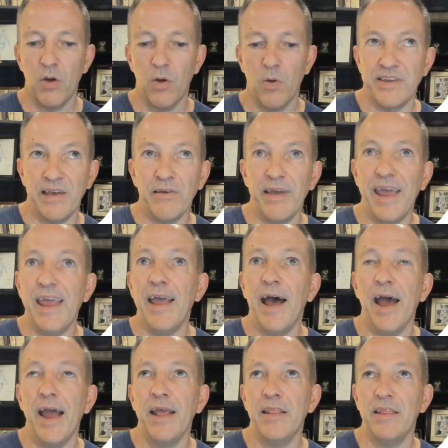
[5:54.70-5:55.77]
Tell
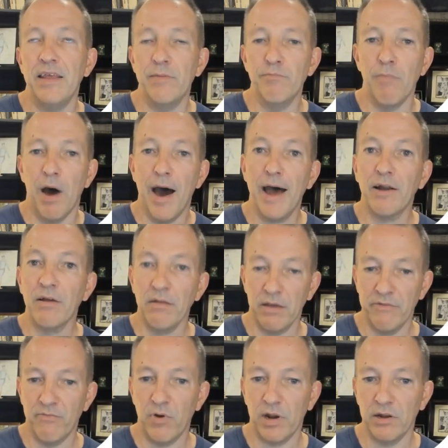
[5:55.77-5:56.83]
AI the model
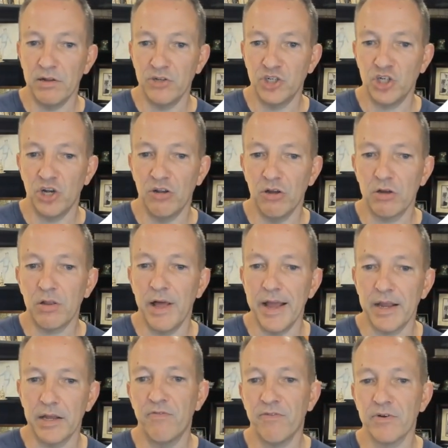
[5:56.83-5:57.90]
of what it should look
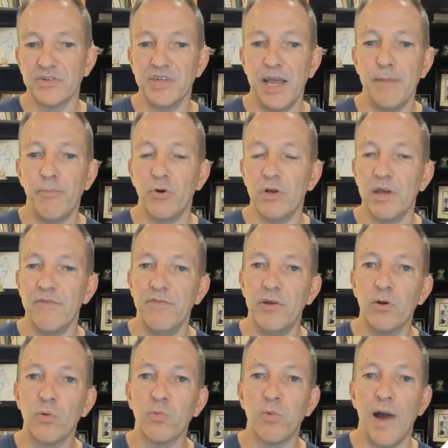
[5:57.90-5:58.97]
like. For example, if
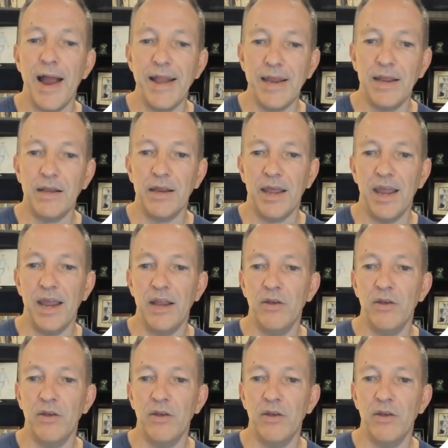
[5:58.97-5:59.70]
you're writing a